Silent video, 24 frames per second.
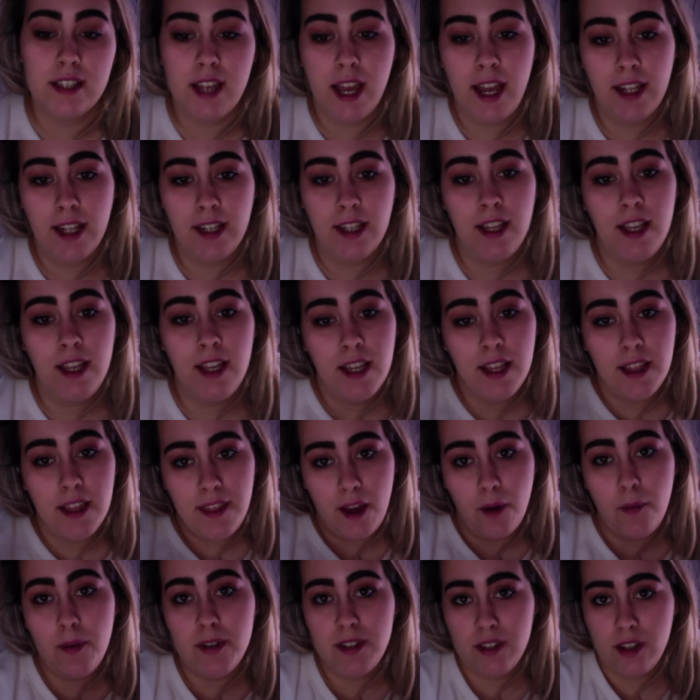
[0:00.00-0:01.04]
And
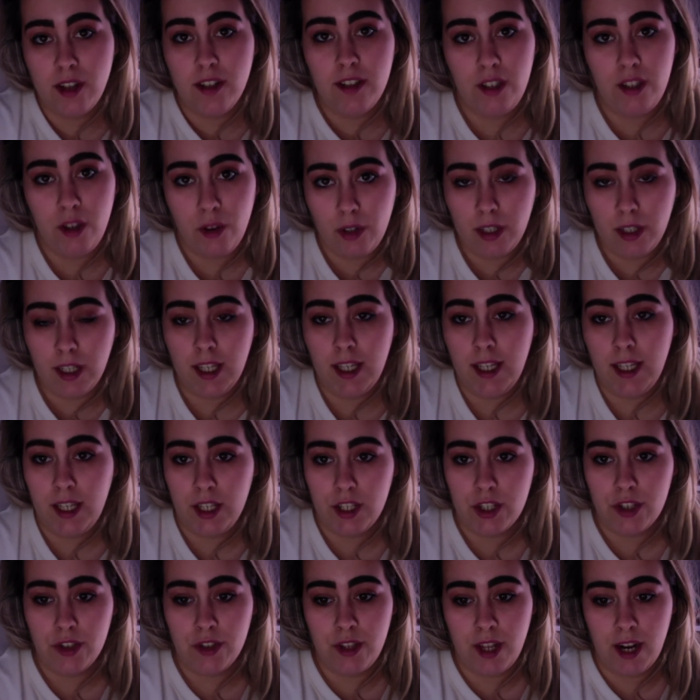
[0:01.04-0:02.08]
that was not the only
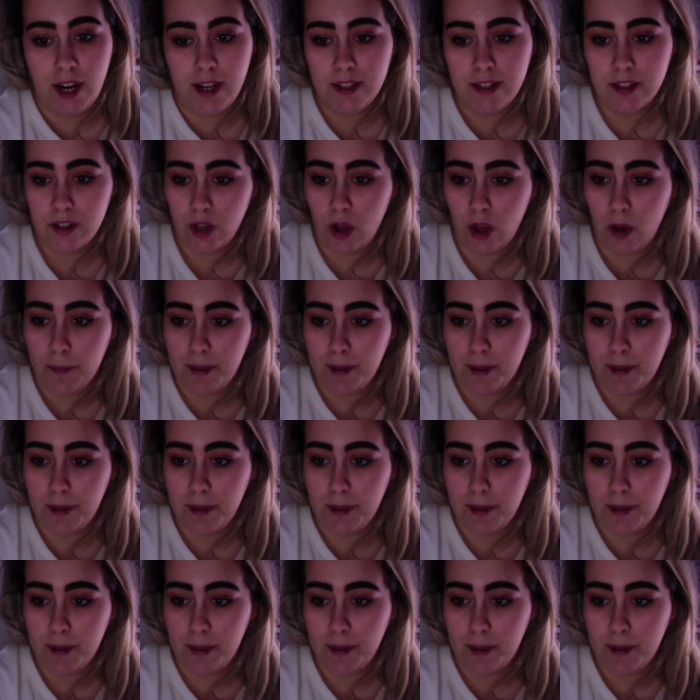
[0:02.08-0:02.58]
issue that I saw,